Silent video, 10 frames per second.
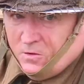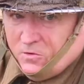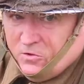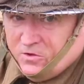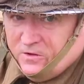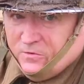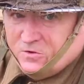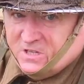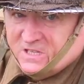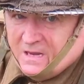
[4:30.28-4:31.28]
On the
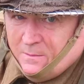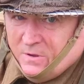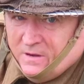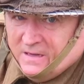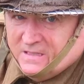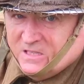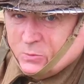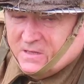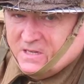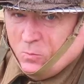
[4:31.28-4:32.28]
31st December
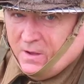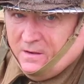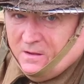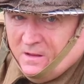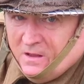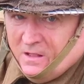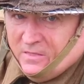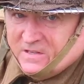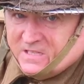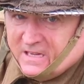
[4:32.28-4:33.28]
1921,
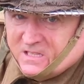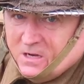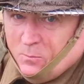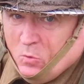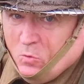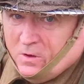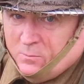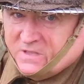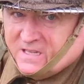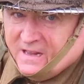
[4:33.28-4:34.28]
the 6th Glamorgan
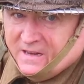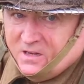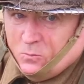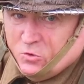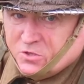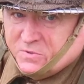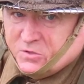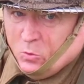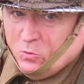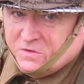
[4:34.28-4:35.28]
Battalion was
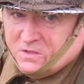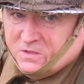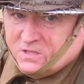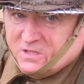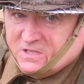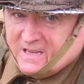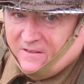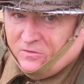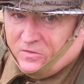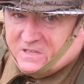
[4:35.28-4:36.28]
absorbed to the
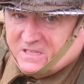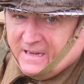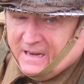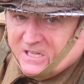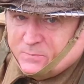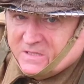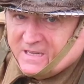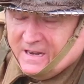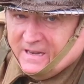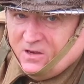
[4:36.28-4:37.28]
7th Cyclist
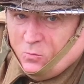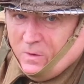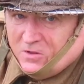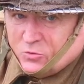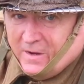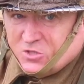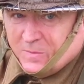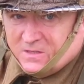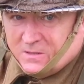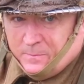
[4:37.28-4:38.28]
Battalion Welsh
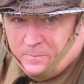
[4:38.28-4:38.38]
Regiment.